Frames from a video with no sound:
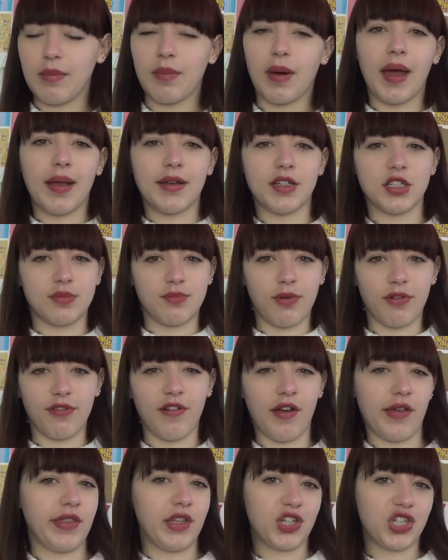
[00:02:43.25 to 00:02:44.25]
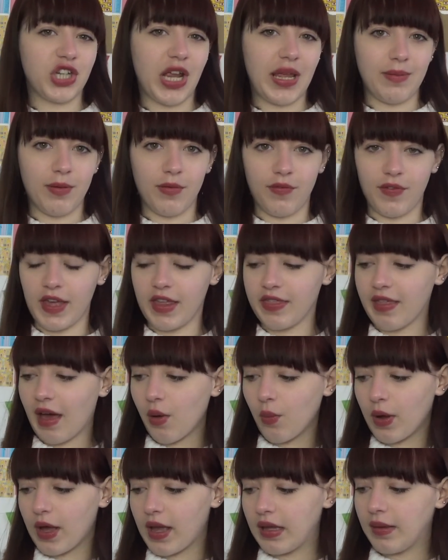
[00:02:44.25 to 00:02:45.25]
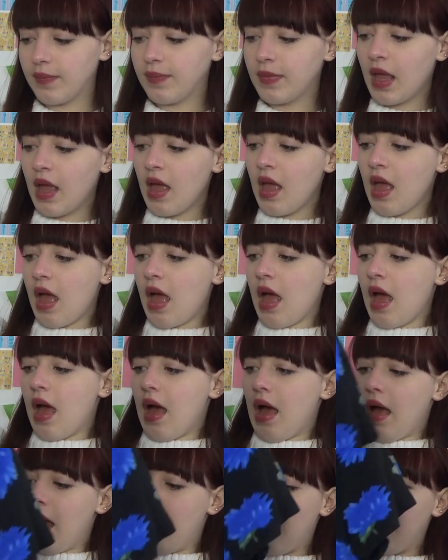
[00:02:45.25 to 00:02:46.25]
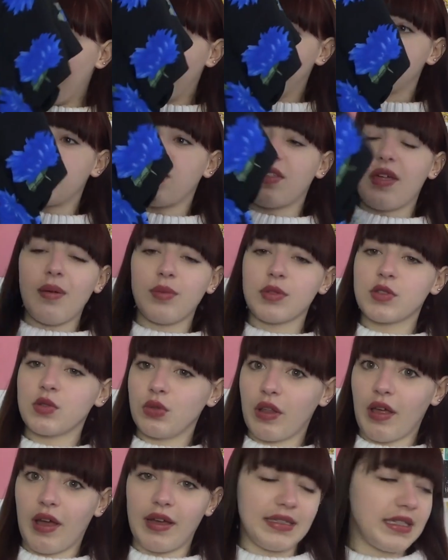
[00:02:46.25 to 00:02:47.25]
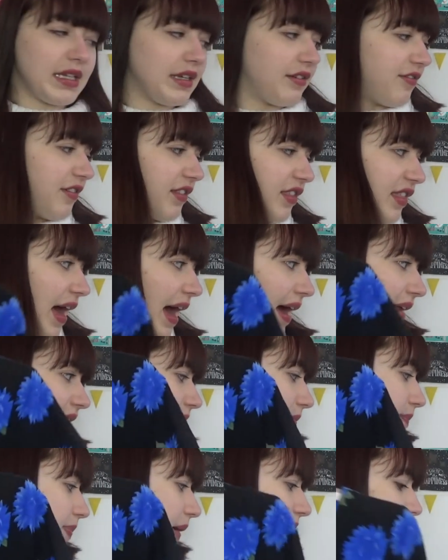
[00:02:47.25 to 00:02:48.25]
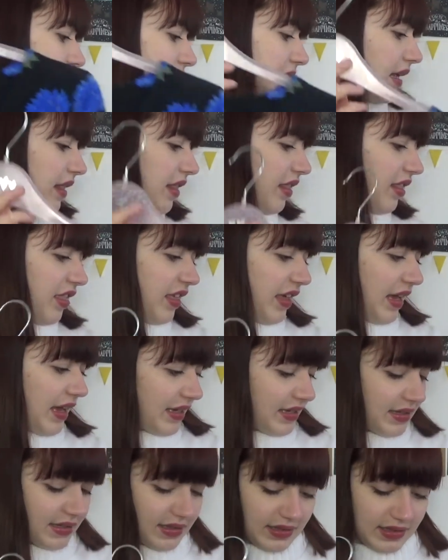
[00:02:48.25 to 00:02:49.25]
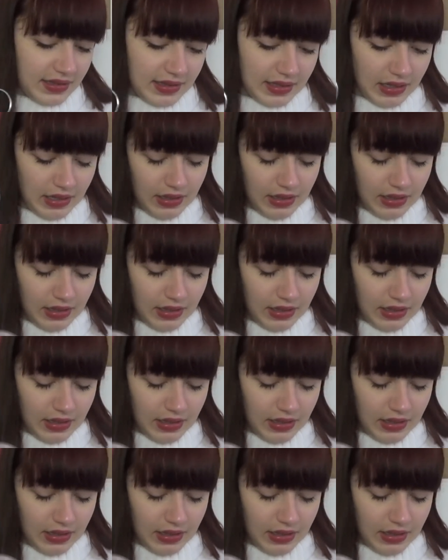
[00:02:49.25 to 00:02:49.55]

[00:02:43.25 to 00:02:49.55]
but I just prefer the shape of it that way. Um, so that was all that I did for that. But this,